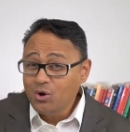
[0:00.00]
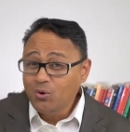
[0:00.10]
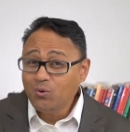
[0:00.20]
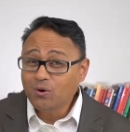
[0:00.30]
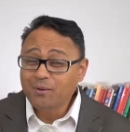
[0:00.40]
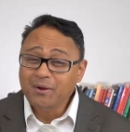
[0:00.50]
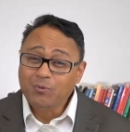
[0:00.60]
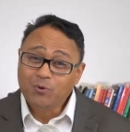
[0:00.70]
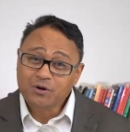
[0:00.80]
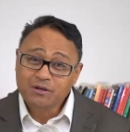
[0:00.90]
or am I
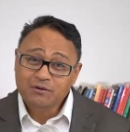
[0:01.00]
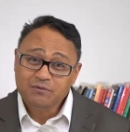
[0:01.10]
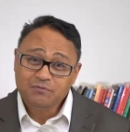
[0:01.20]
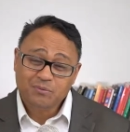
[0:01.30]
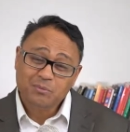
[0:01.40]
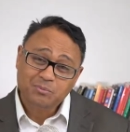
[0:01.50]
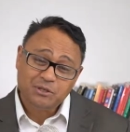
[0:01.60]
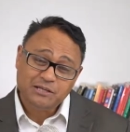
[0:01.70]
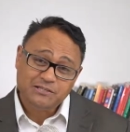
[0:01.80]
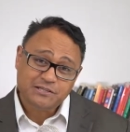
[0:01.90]
working from a
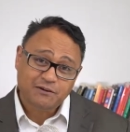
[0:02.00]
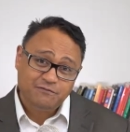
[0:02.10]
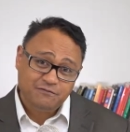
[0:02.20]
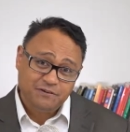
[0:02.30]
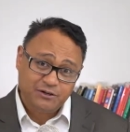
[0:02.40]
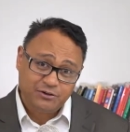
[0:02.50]
place of fear?